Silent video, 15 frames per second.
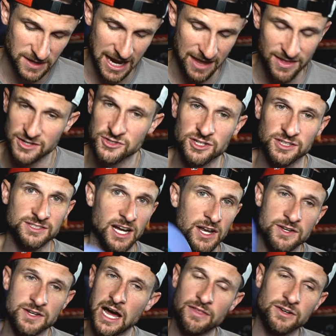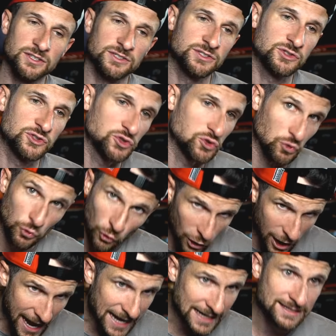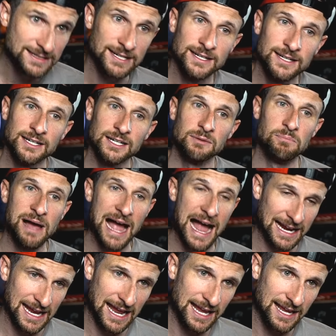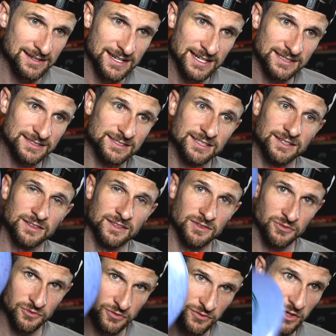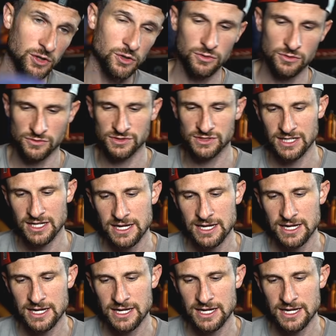then just another straight backhand disc, the Fuse.